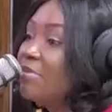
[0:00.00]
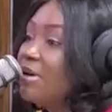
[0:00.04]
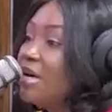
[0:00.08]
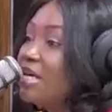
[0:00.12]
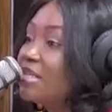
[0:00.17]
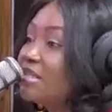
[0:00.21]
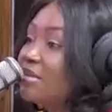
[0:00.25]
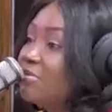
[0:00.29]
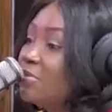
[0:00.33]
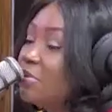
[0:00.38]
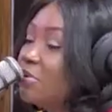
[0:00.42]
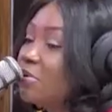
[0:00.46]
I'll be
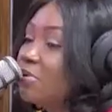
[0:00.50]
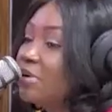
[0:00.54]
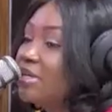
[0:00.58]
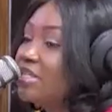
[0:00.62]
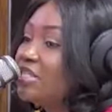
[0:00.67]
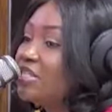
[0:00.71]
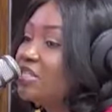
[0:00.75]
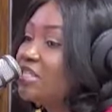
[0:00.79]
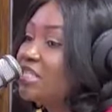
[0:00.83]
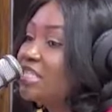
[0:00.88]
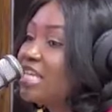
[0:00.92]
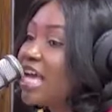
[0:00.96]
asking more
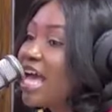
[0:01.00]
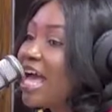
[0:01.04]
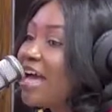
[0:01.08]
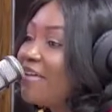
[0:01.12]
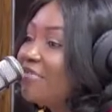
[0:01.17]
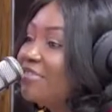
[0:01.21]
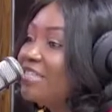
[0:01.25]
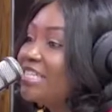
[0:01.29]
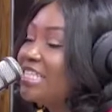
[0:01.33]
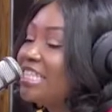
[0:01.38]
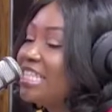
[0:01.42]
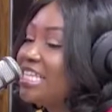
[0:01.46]
questions
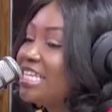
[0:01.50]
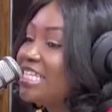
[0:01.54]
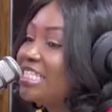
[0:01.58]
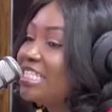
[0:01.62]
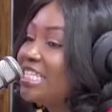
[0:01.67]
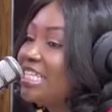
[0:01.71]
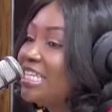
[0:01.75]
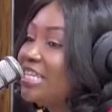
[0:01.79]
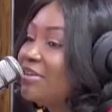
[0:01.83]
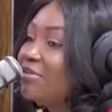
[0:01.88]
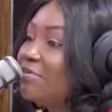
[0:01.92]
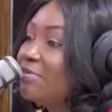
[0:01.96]
after
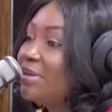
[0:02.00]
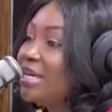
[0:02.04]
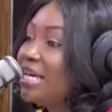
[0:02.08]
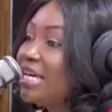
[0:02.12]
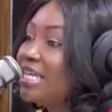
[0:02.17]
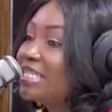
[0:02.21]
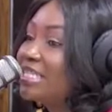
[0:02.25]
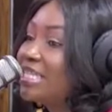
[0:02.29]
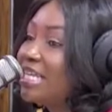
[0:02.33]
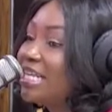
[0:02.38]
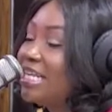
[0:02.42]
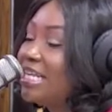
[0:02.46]
this. Leo
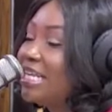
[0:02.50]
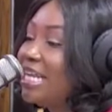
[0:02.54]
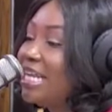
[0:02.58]
Mix